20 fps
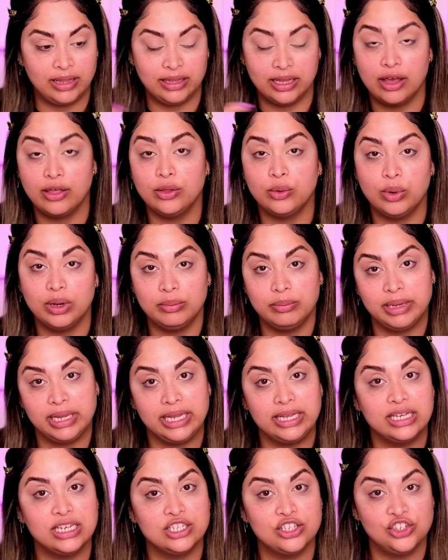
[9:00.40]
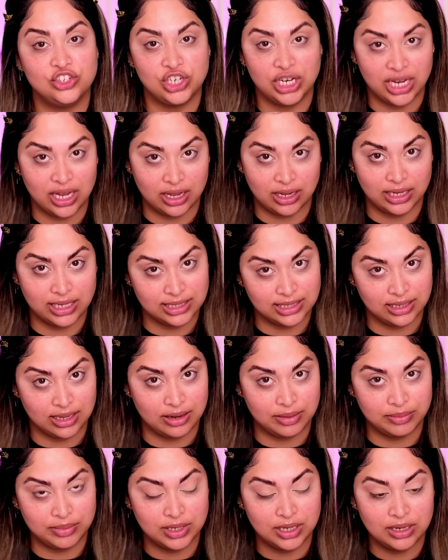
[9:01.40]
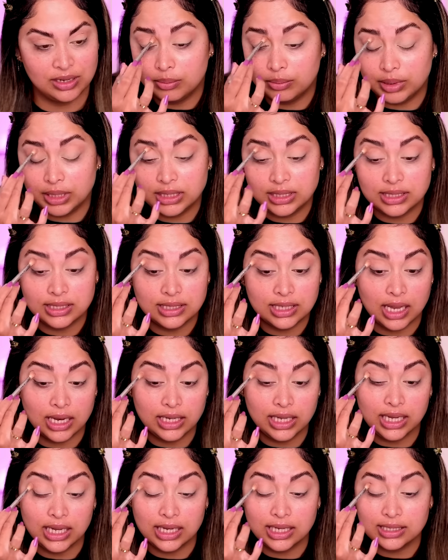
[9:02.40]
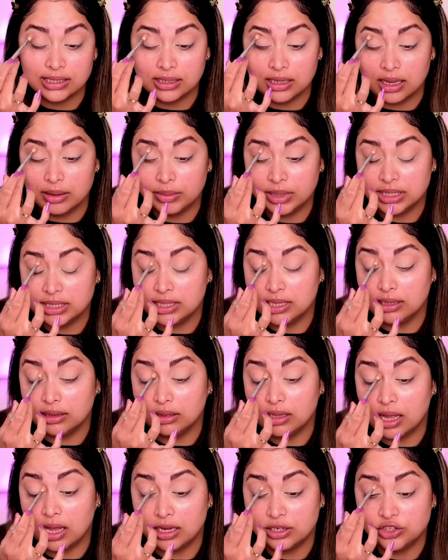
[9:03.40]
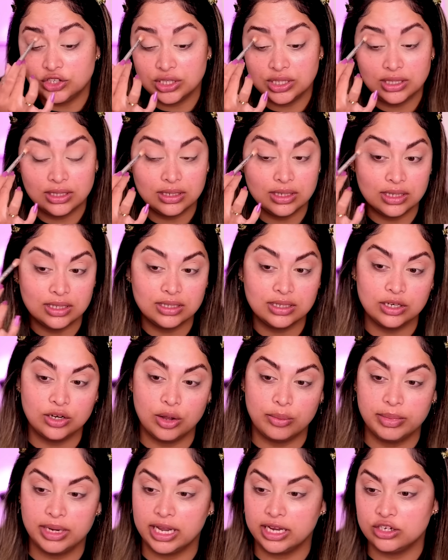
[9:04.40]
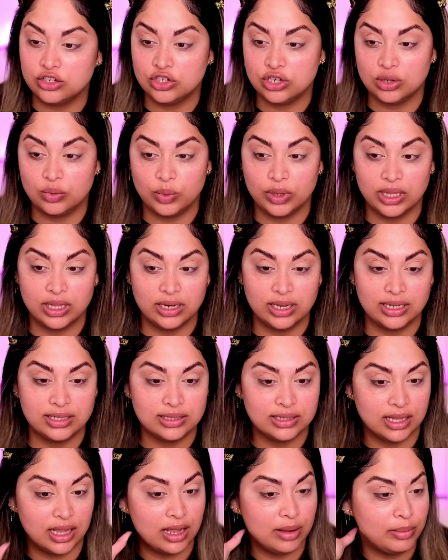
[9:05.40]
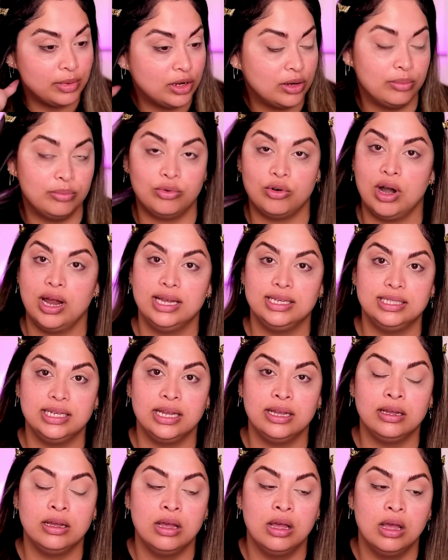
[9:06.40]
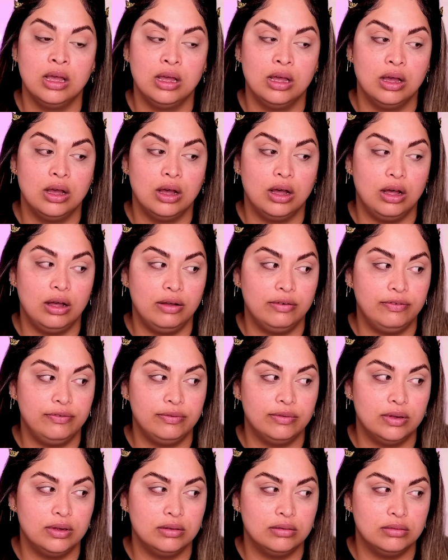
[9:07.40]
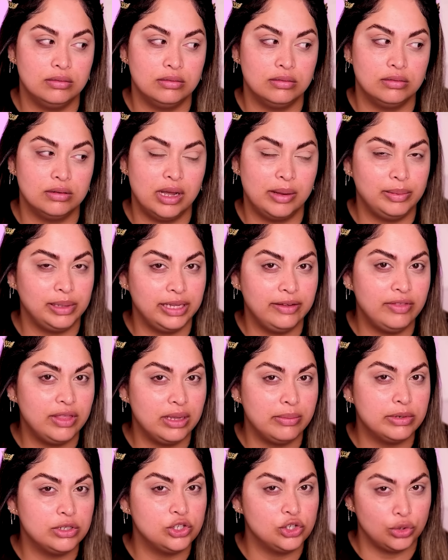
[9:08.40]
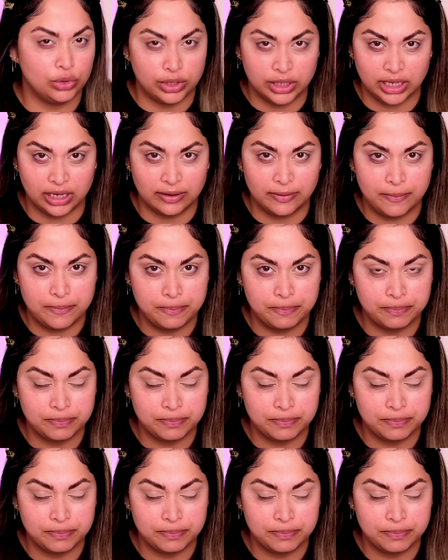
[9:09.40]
and the other one being Shia Islam. But Sunni Islam is the largest denomination within Islam, comprising of, I believe, the majority